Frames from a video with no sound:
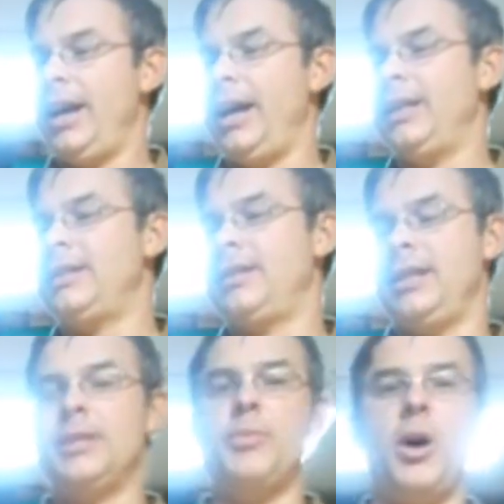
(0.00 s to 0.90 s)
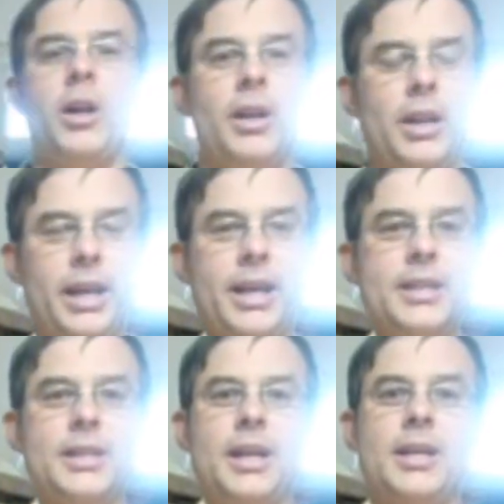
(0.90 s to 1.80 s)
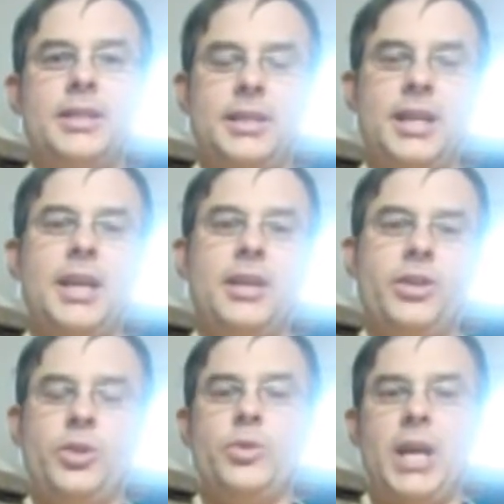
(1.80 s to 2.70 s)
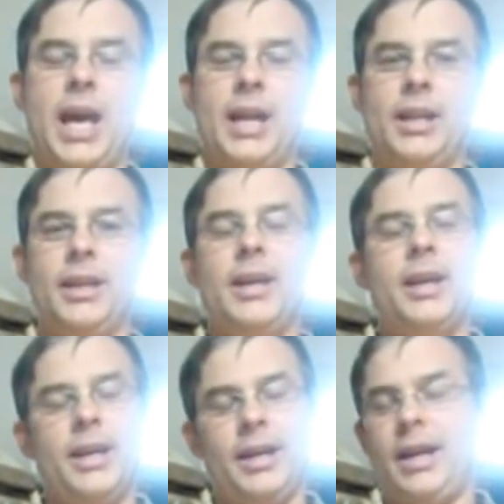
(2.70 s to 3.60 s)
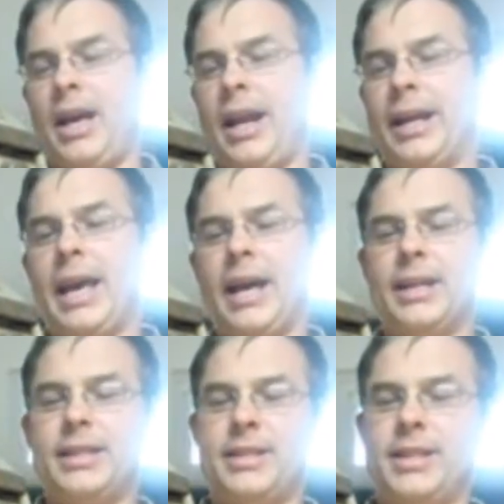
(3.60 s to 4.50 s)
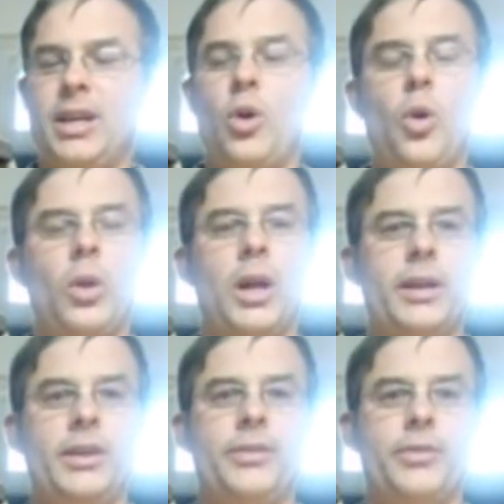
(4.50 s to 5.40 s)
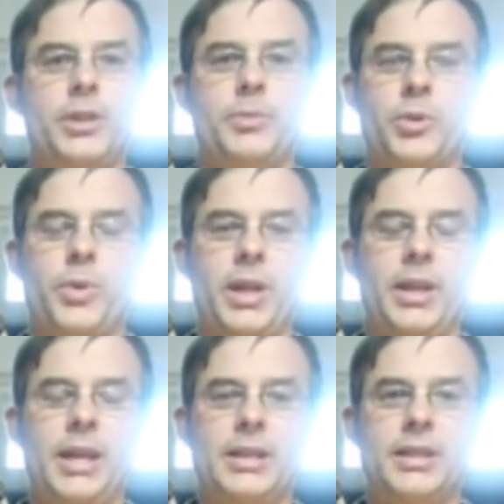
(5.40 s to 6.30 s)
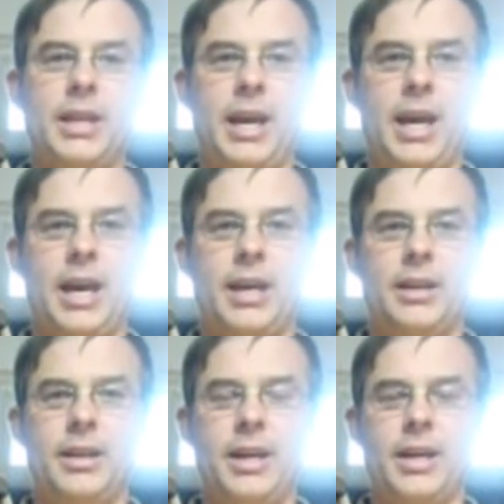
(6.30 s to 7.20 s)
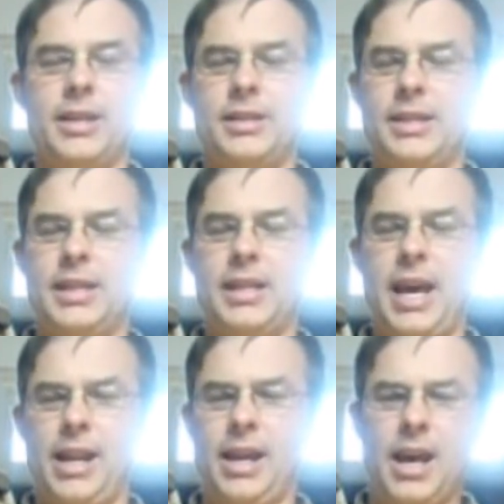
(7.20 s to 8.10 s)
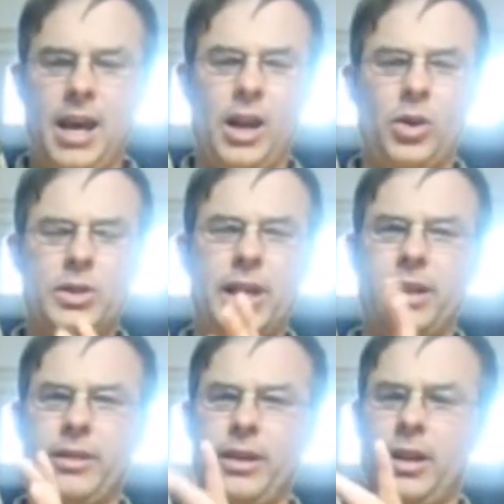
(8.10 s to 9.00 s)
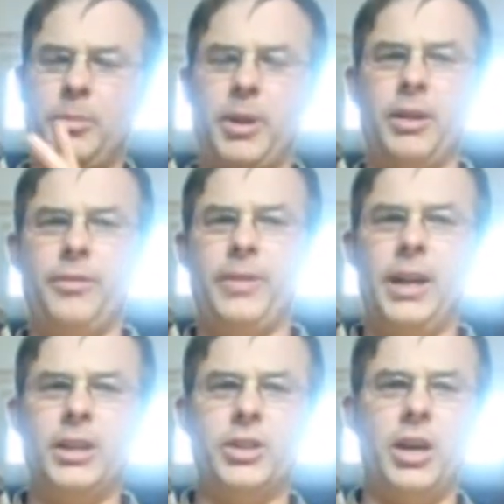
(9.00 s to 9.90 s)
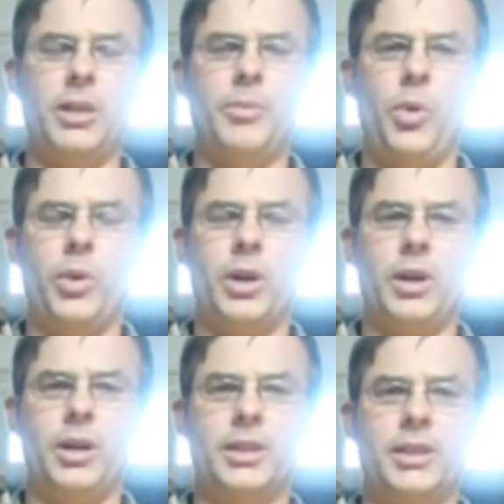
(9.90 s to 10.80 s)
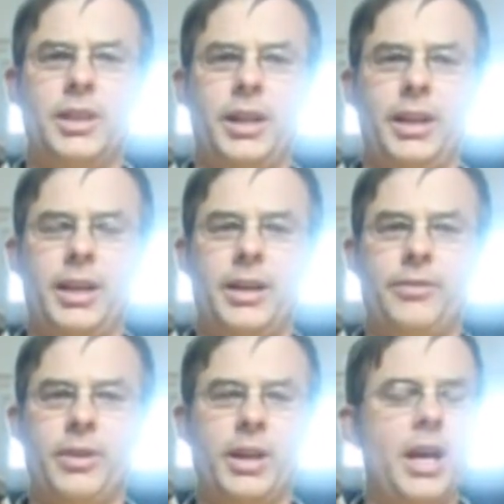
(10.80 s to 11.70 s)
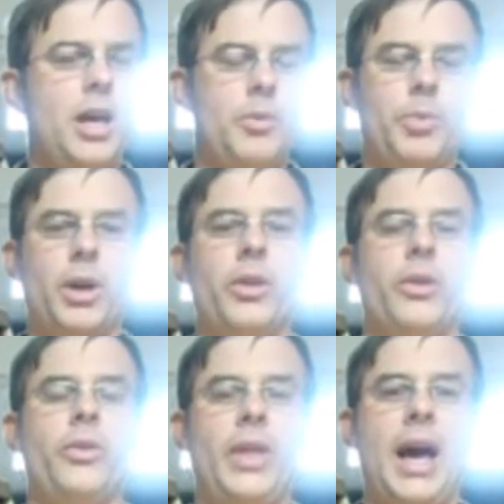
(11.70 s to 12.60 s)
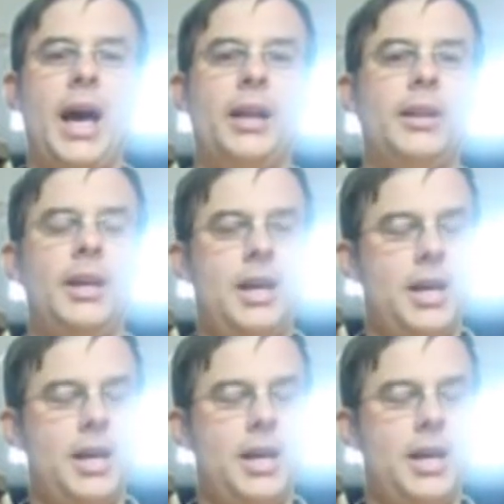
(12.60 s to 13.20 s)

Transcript: This model is a C210, and I can't see a whole lot of difference between this and the C10. It looks like a little bit of the fittings on the motor are slightly different, but other than that,